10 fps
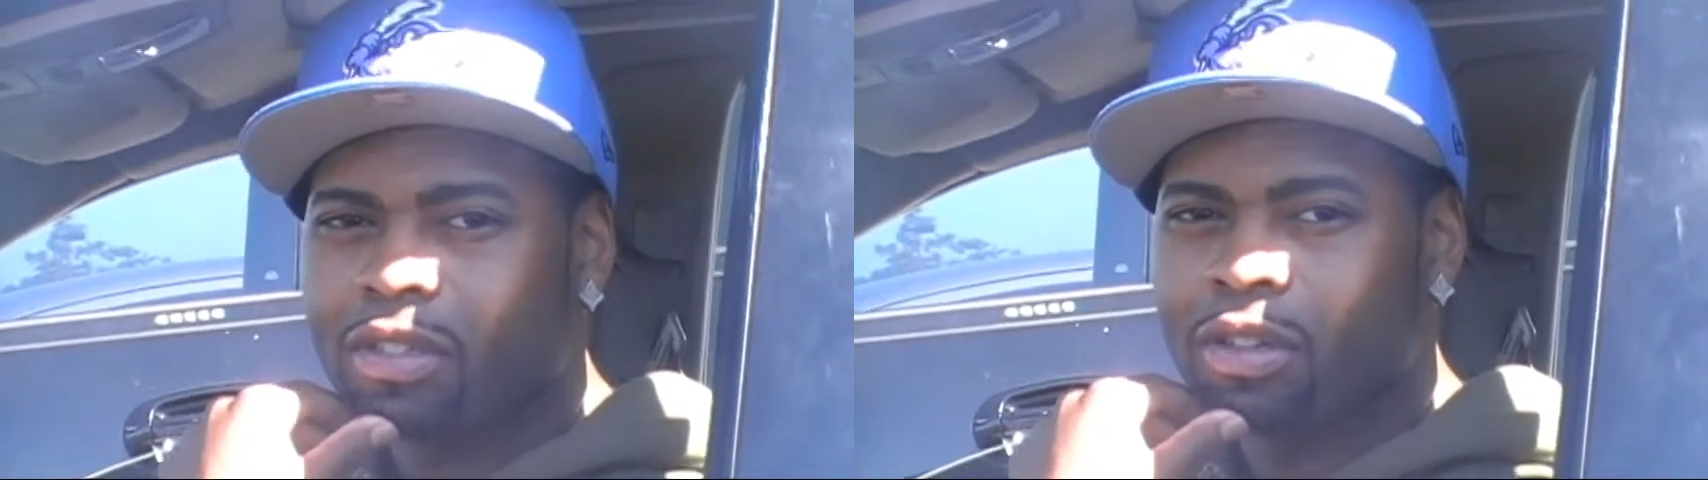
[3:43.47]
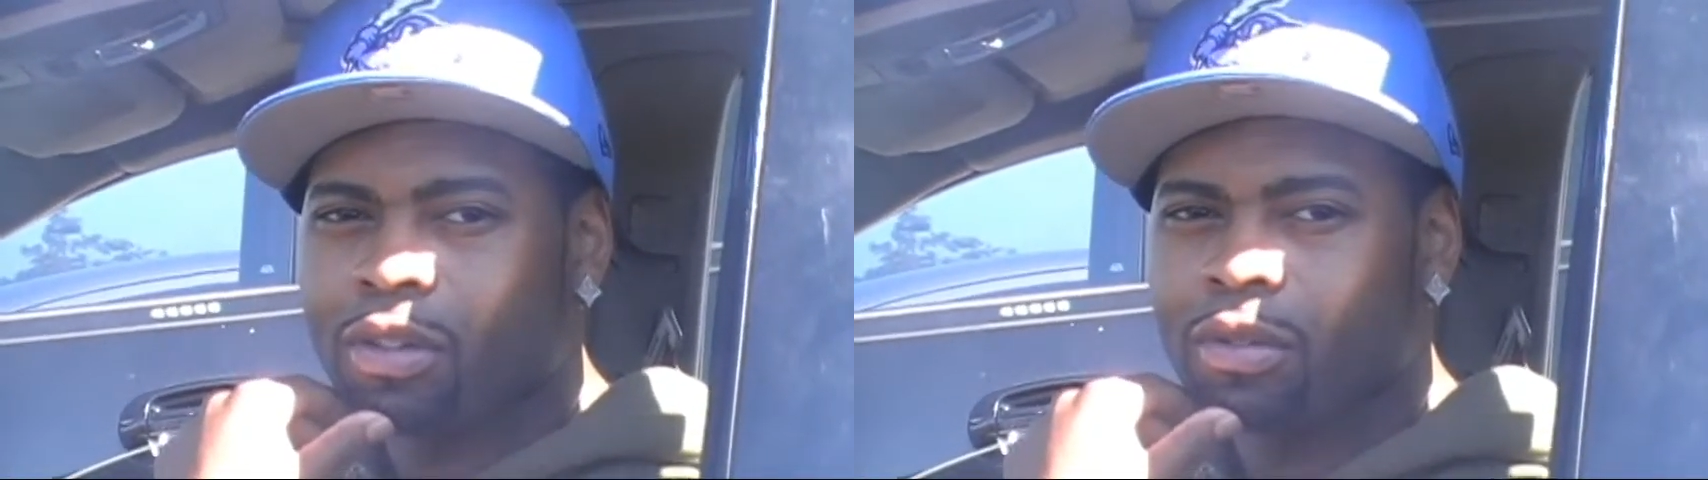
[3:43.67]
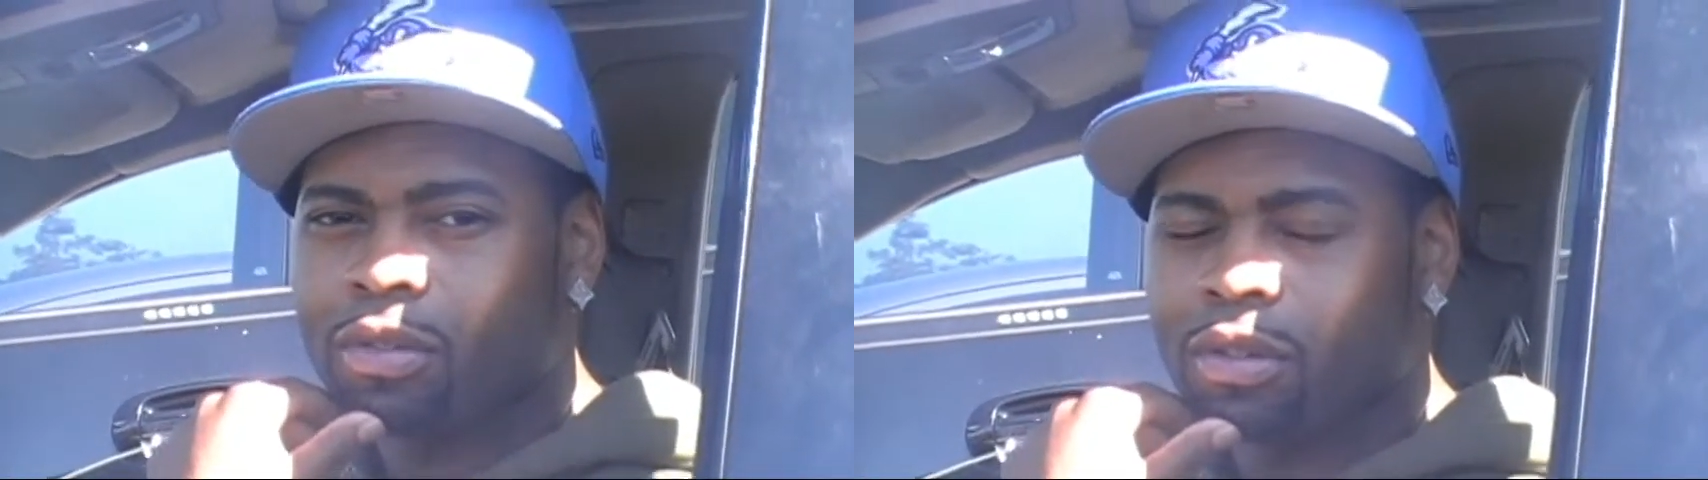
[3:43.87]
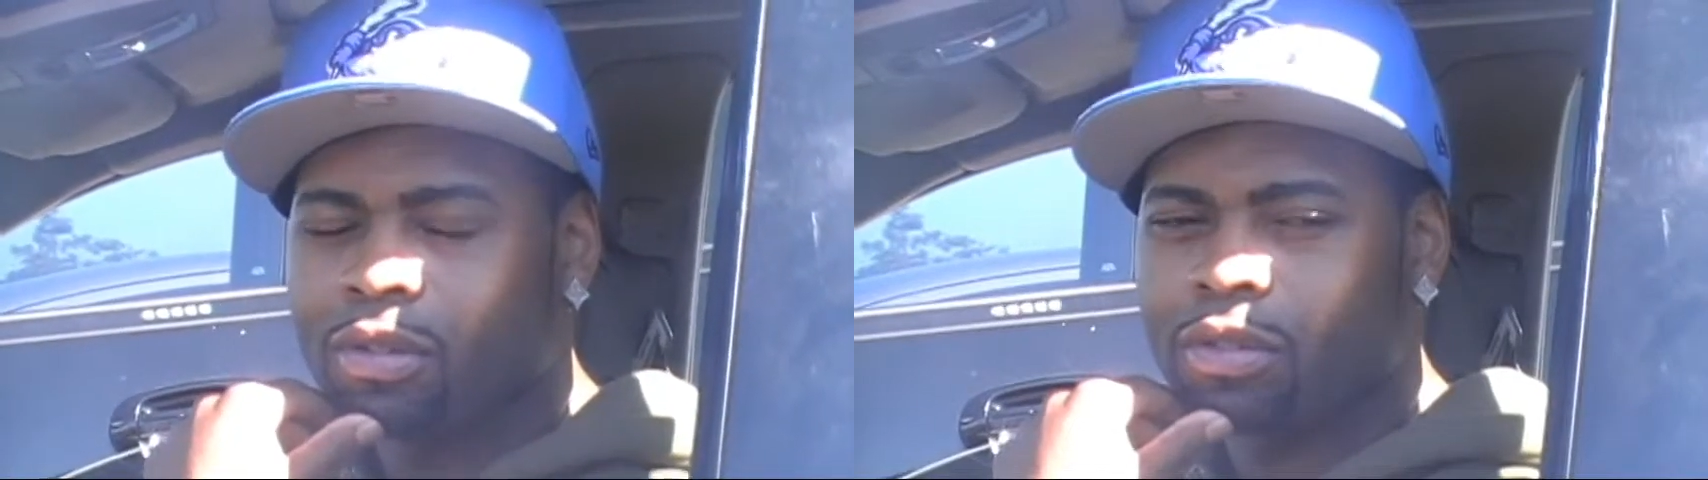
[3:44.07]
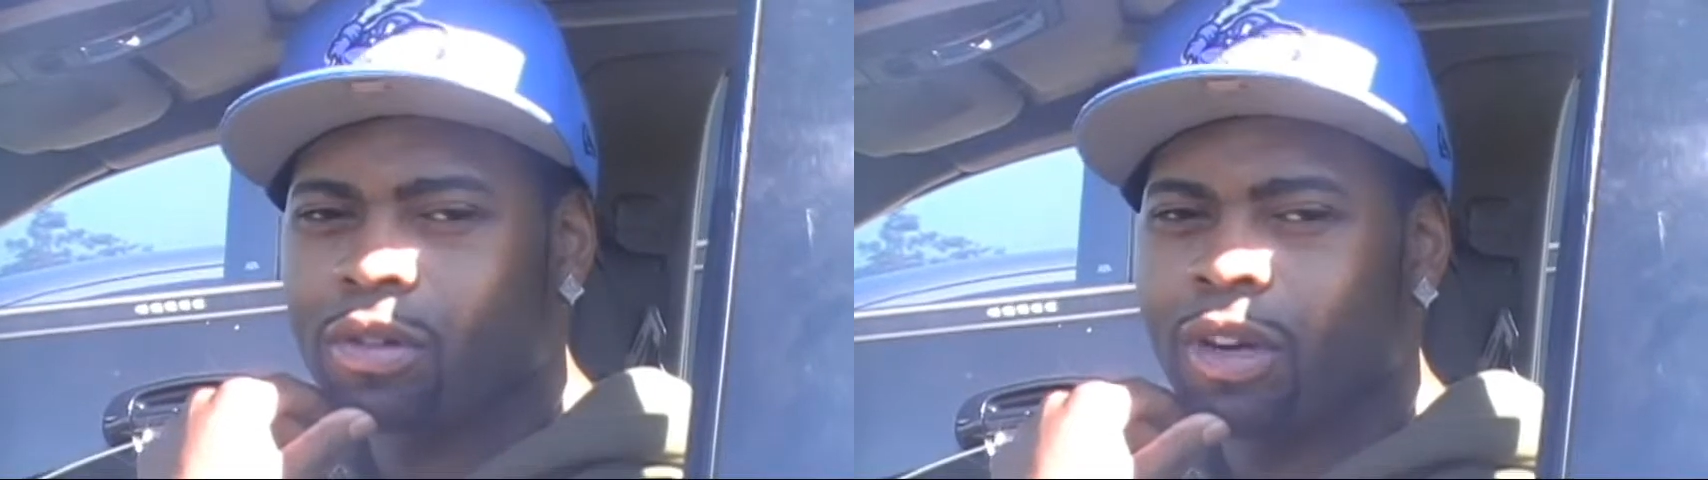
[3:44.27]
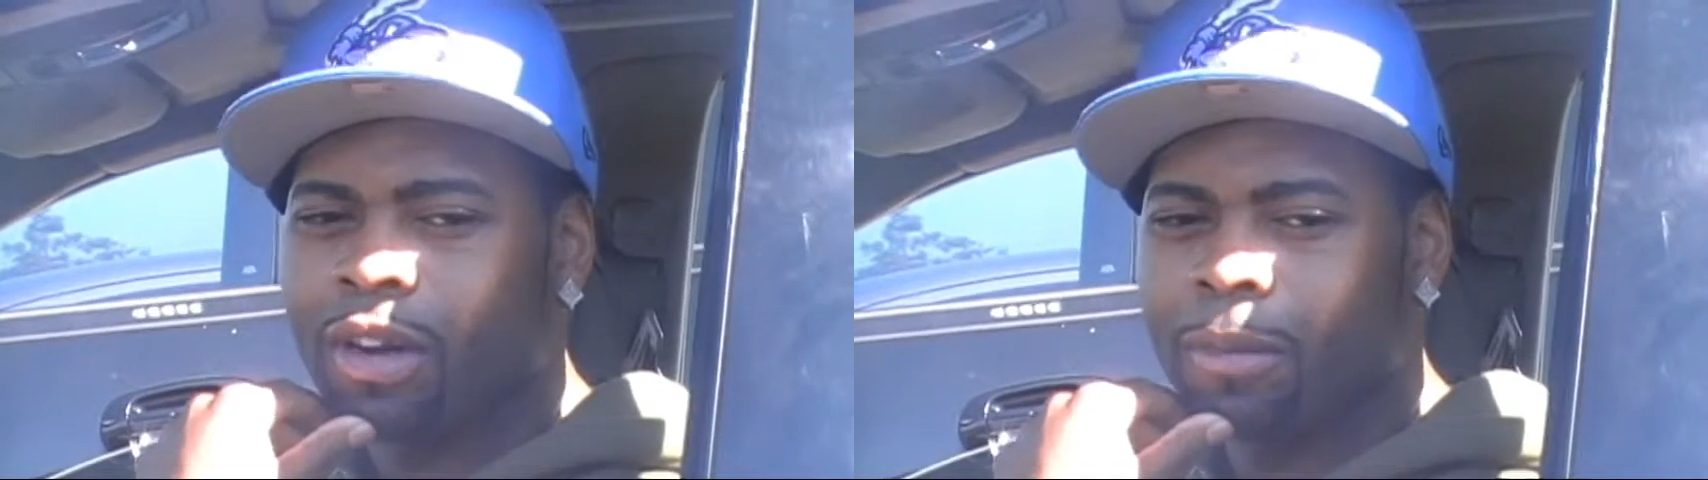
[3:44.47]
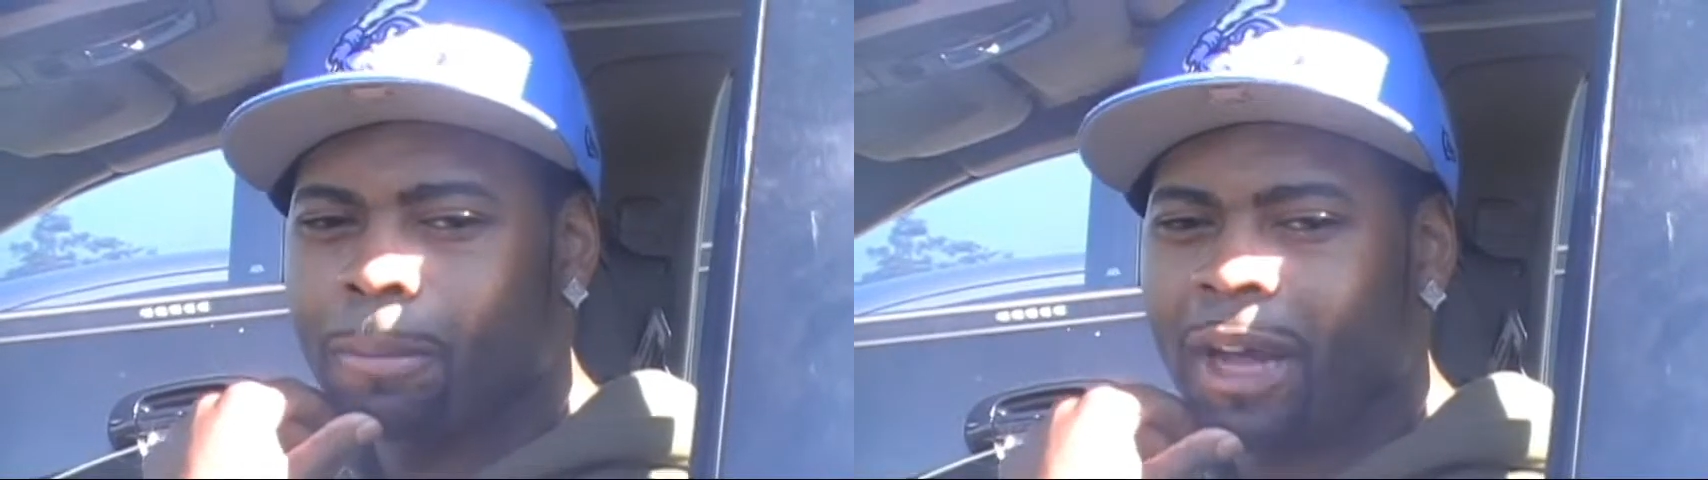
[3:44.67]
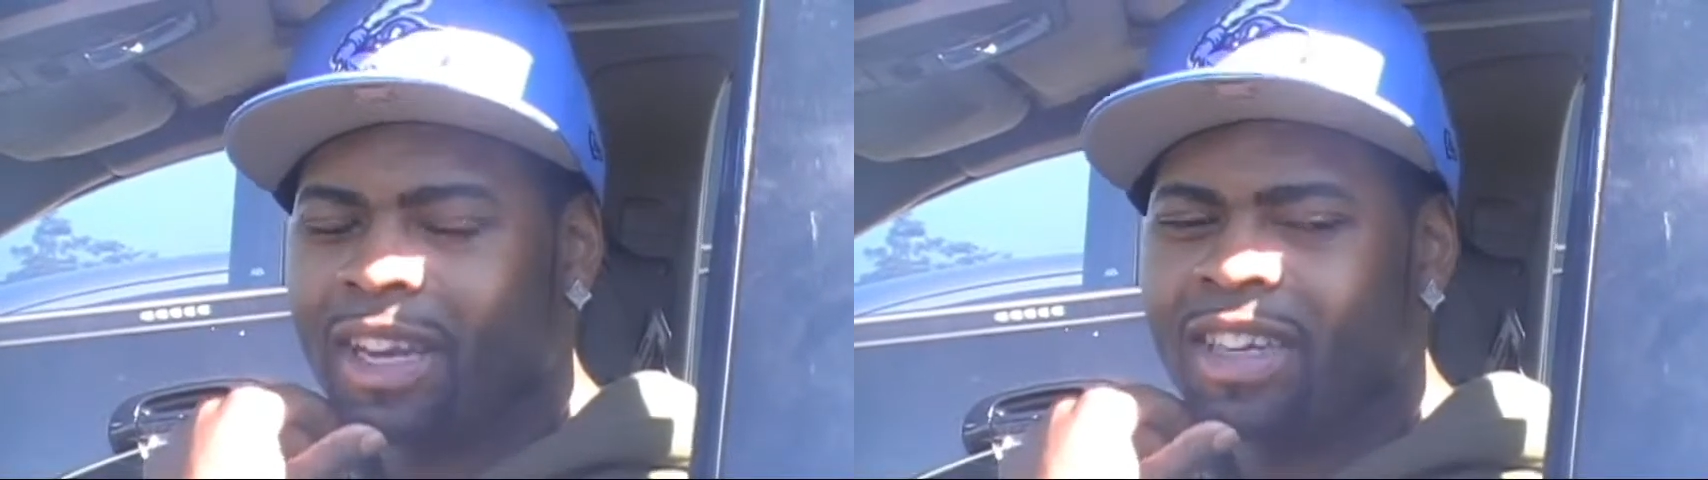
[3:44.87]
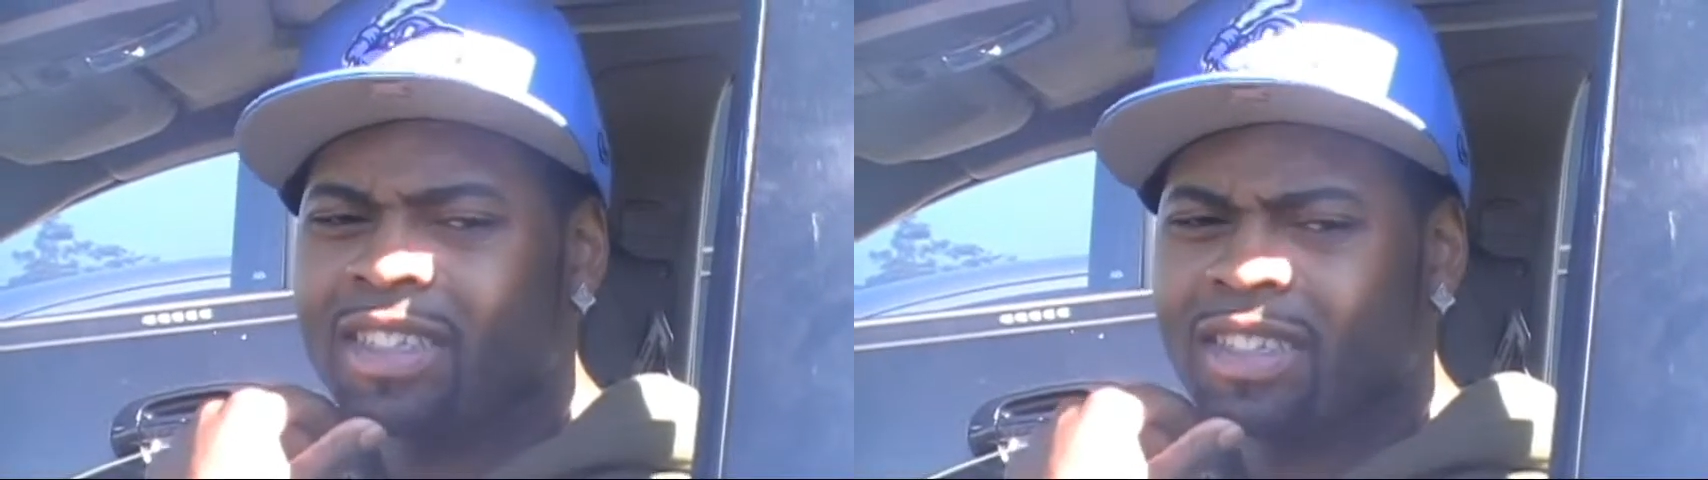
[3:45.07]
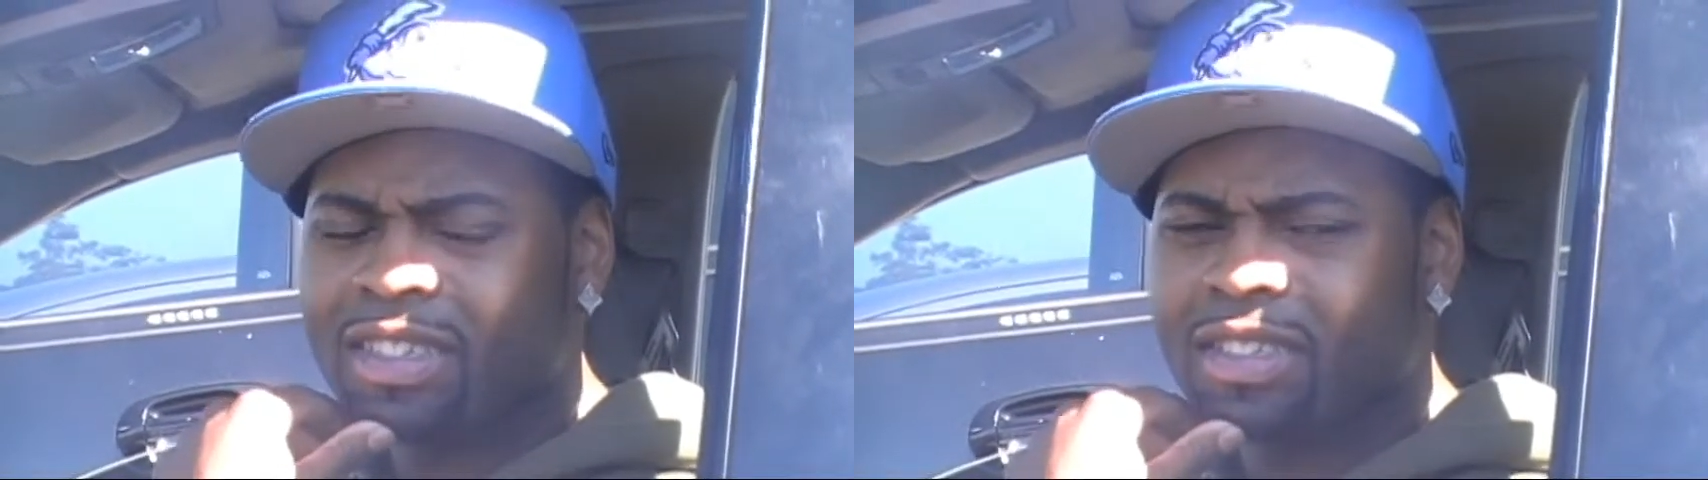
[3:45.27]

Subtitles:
You know, so I think